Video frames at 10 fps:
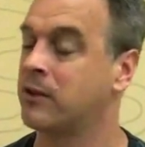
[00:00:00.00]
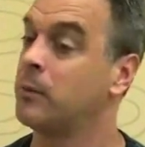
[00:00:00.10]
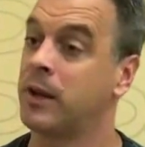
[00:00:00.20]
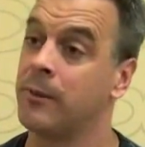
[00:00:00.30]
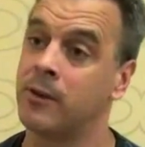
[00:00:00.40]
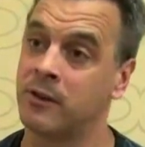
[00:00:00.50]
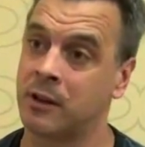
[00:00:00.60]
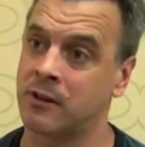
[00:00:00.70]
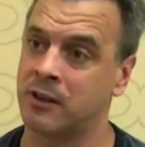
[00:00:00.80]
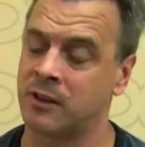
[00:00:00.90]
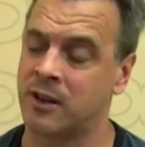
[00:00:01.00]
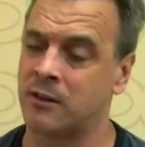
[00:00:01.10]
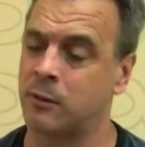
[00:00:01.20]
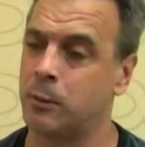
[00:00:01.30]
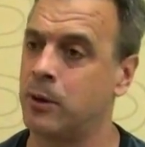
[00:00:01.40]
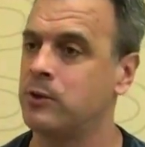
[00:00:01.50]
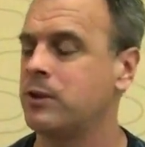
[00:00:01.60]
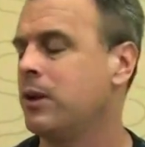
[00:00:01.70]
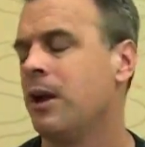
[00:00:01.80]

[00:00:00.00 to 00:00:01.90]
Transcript: Sometimes it's a successful potion,